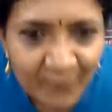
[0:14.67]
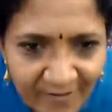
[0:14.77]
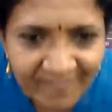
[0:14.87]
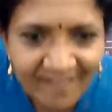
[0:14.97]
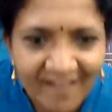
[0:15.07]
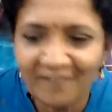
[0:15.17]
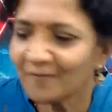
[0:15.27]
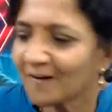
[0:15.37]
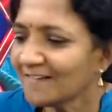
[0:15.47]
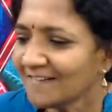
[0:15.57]
evening,
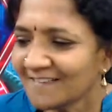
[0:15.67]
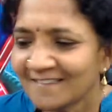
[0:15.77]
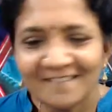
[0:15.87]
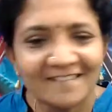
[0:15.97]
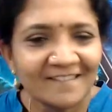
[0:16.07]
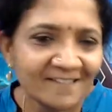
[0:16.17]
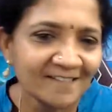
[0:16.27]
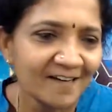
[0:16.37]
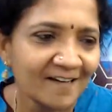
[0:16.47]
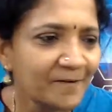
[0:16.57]
everyone.
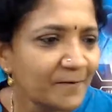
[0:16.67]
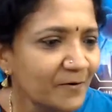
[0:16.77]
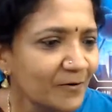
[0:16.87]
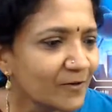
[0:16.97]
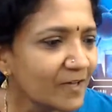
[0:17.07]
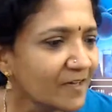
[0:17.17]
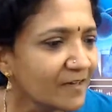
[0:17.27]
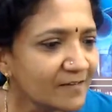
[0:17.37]
Okay,